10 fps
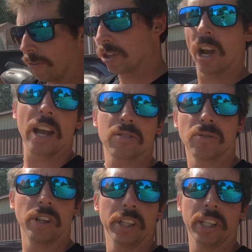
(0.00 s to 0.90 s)
If you guys
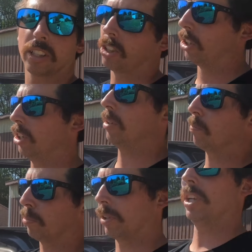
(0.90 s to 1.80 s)
really
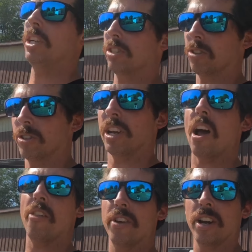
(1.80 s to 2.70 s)
could, please go
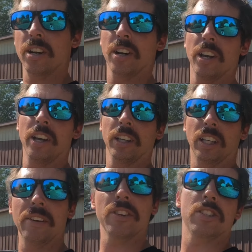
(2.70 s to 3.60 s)
down there
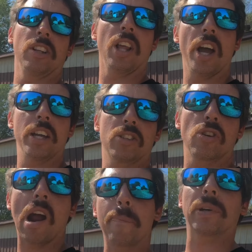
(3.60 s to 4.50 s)
give us a like,
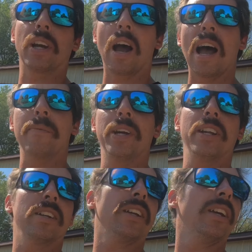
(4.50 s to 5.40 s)
drop a
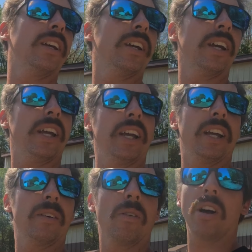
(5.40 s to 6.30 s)
comment,
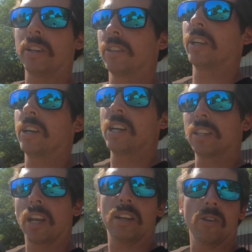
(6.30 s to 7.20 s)
and while you're there,
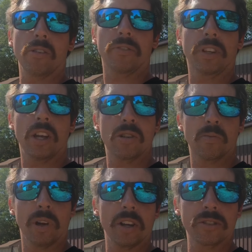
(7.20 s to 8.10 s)
hit that
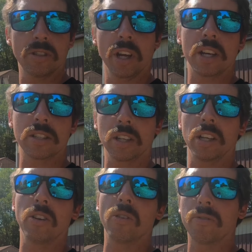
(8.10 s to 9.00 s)
notification bell so you guys can
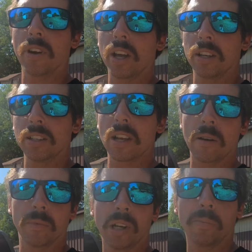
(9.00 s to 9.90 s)
get notified
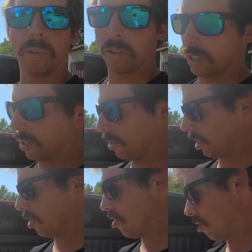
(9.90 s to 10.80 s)
anytime we upload
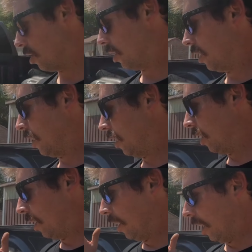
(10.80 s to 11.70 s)
anything new.
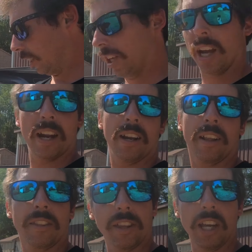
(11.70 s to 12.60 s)
Again,
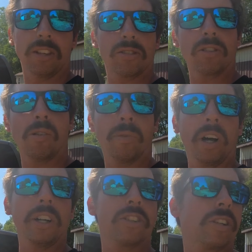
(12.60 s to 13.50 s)
thank you so
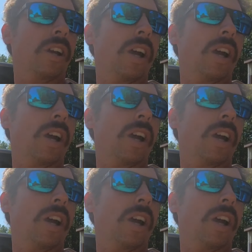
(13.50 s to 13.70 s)
much.